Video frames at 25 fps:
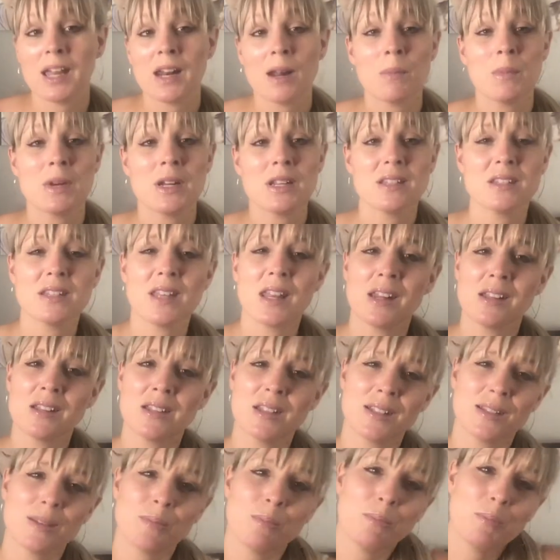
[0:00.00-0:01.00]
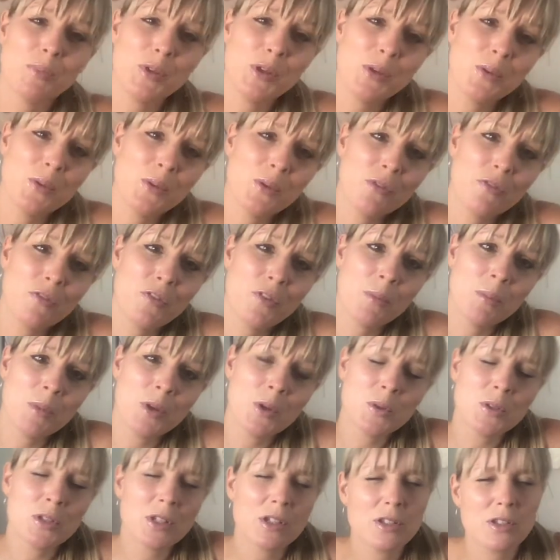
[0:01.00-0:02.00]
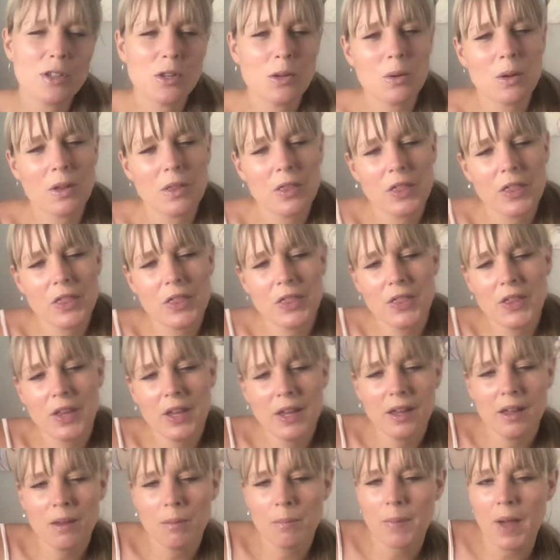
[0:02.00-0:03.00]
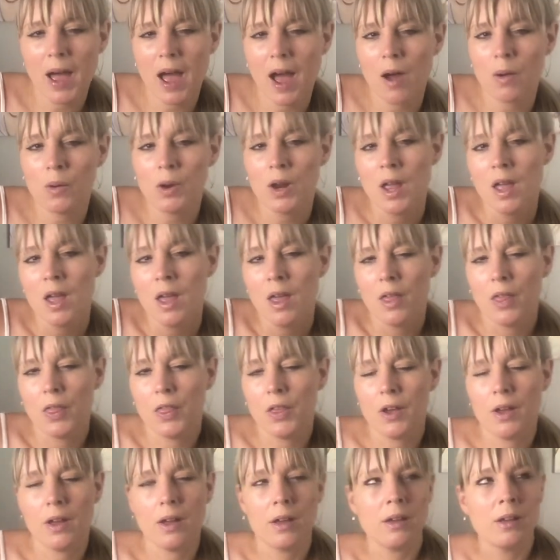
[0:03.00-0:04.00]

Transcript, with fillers: I'm going to set it to some beautiful music so you can think about the,